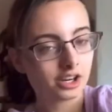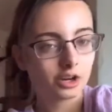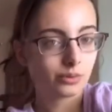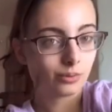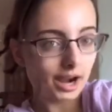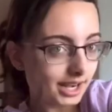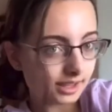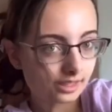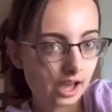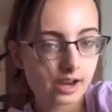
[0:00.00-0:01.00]
writing
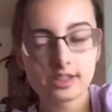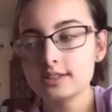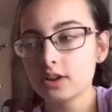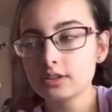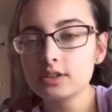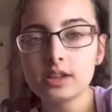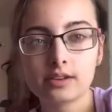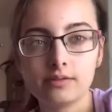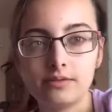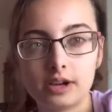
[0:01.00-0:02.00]
that, and that's also like
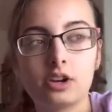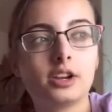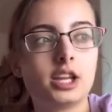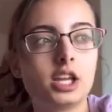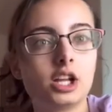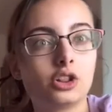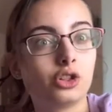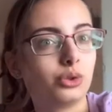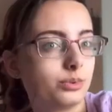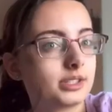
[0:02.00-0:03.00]
very
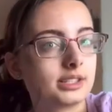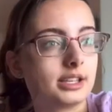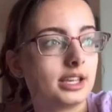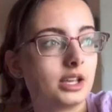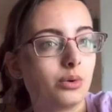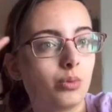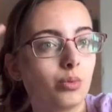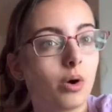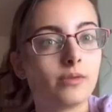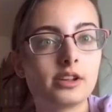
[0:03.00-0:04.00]
loosely
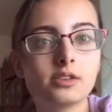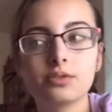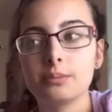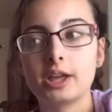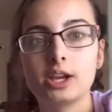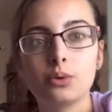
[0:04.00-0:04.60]
woven from like